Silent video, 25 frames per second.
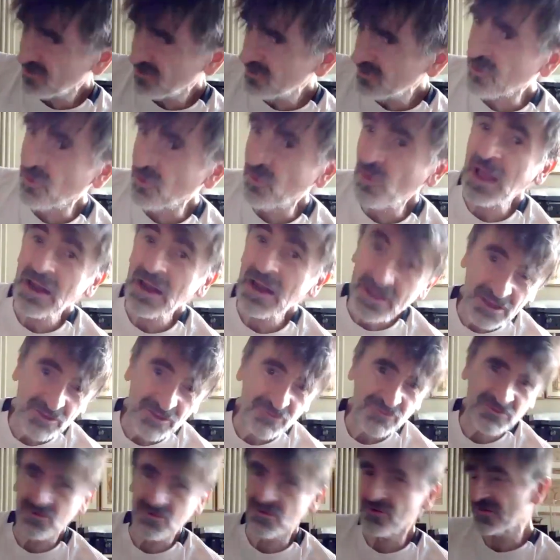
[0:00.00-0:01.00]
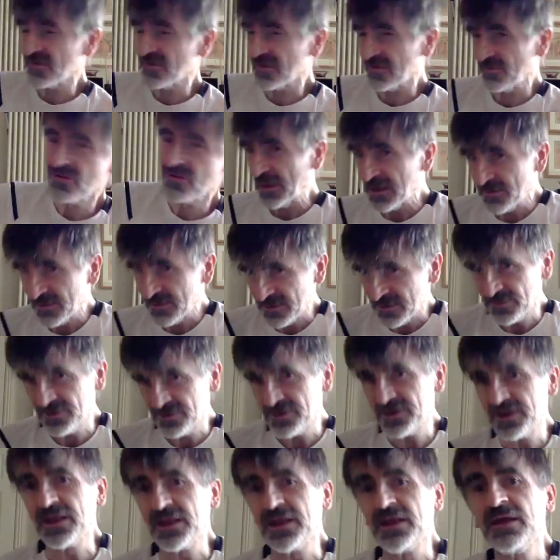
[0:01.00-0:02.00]
allocate resources, spend a bit of
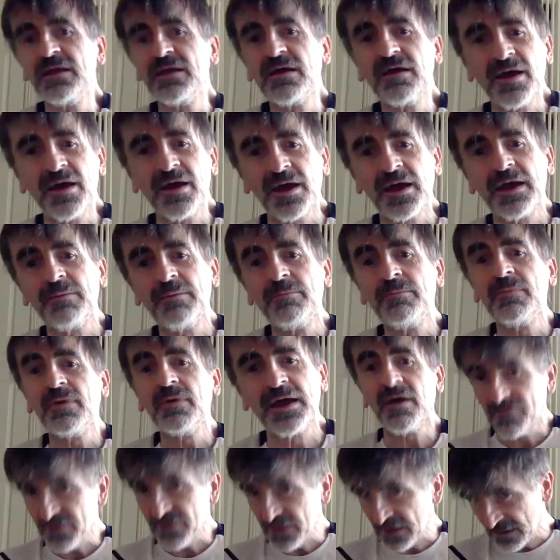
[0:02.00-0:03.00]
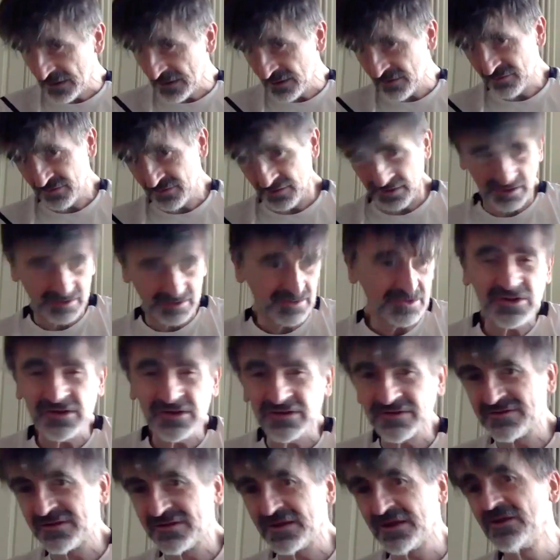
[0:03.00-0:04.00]
money at the initial
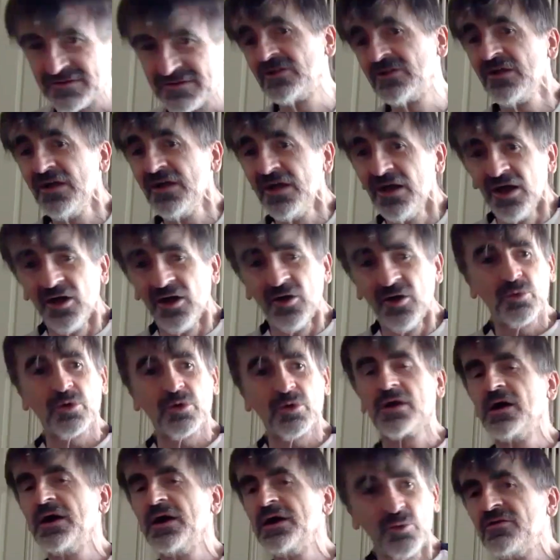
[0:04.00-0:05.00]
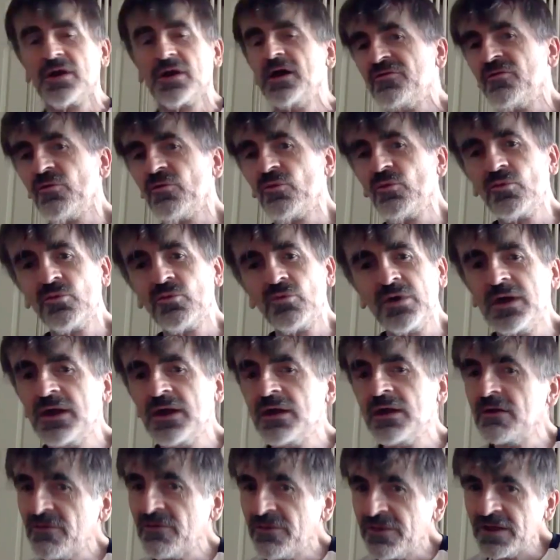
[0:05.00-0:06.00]
stage. We
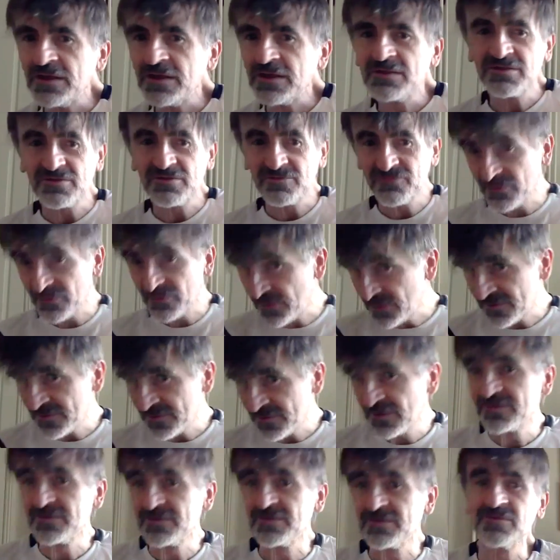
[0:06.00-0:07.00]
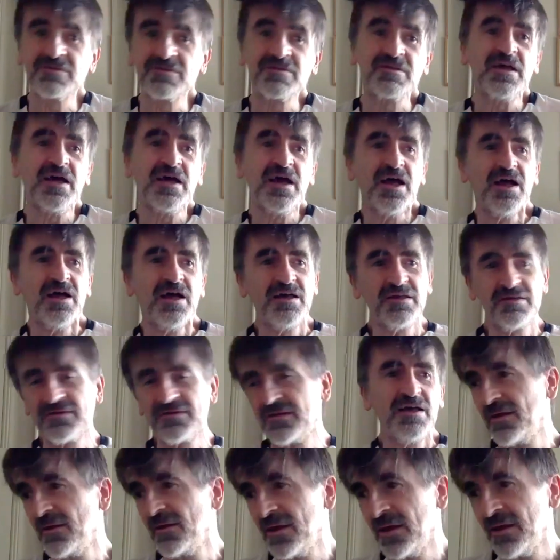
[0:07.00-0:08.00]
hear things from consultants
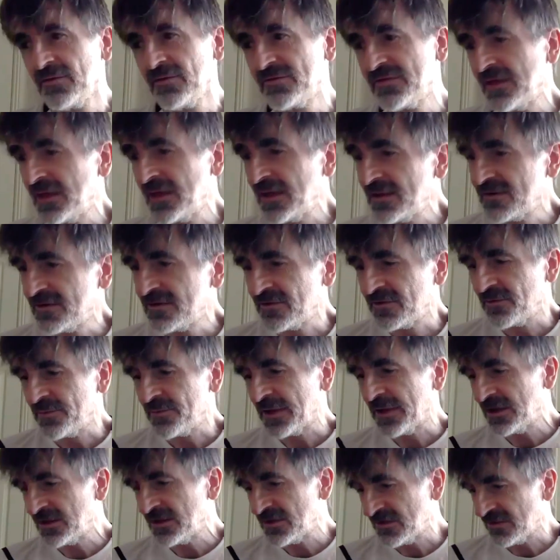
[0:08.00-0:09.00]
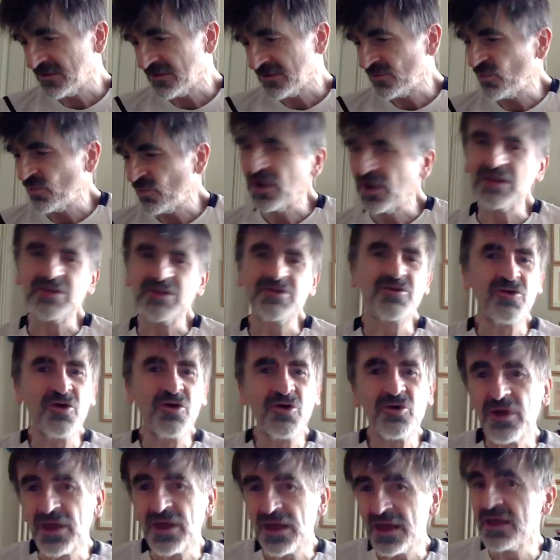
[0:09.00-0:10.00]
saying to their patients, well, you're
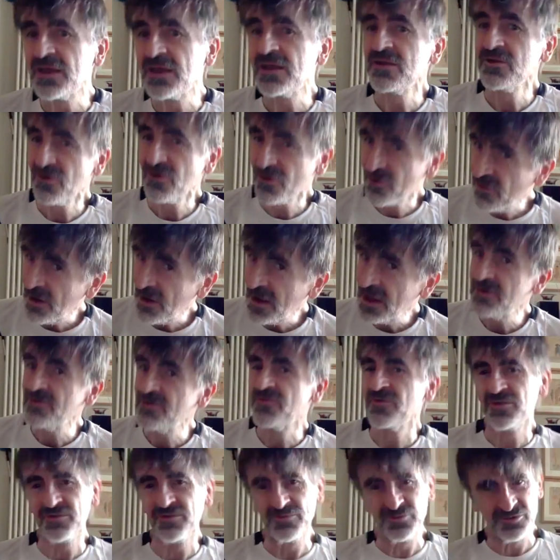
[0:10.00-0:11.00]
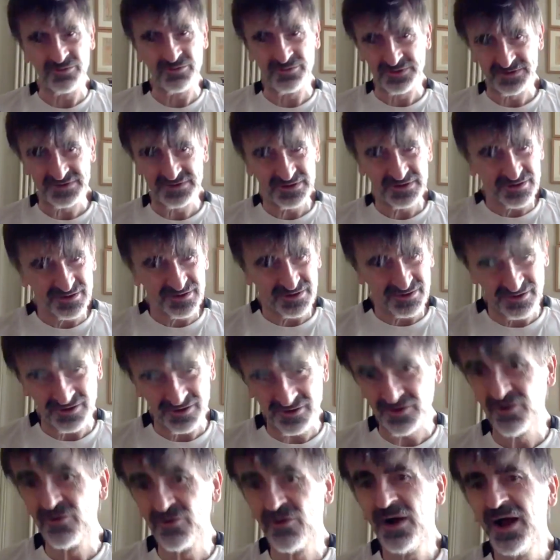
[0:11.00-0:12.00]
okay, you're grand for the moment, And
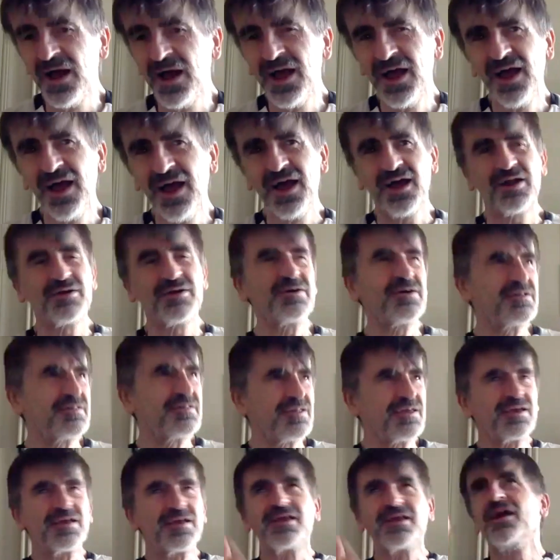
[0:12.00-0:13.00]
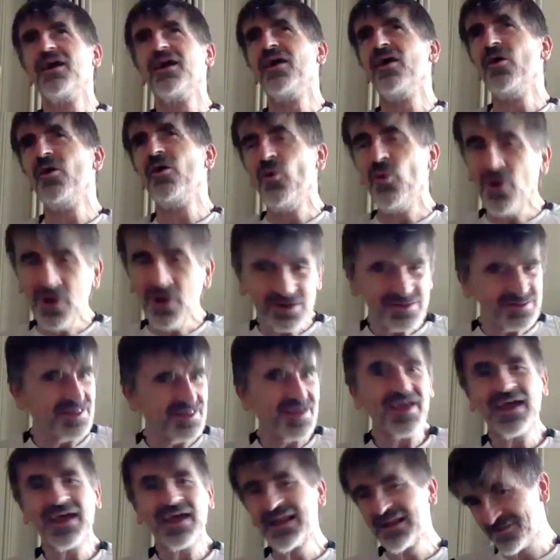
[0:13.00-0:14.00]
I'm kind of thinking, what the
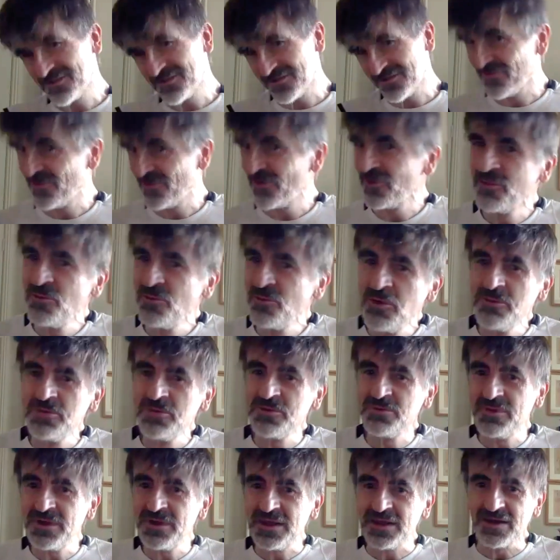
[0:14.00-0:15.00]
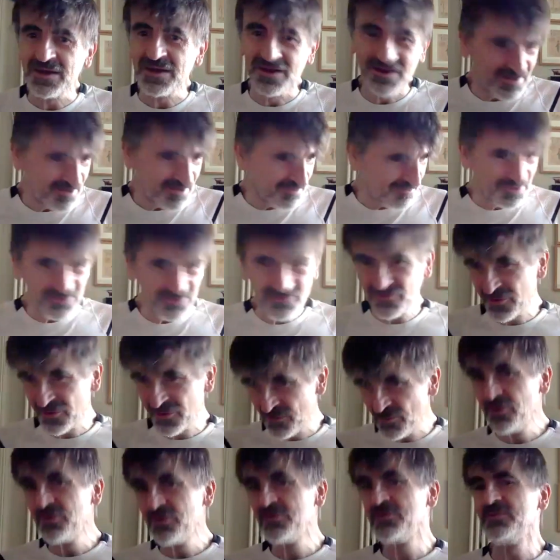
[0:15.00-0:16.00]
hell does for the moment mean? I mean, for the
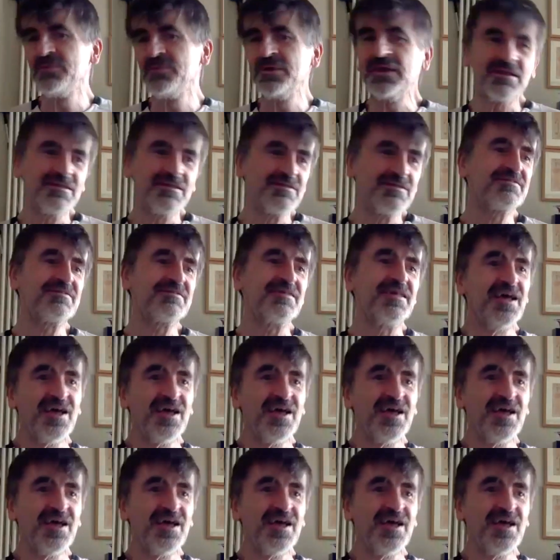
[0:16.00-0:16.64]
moment means,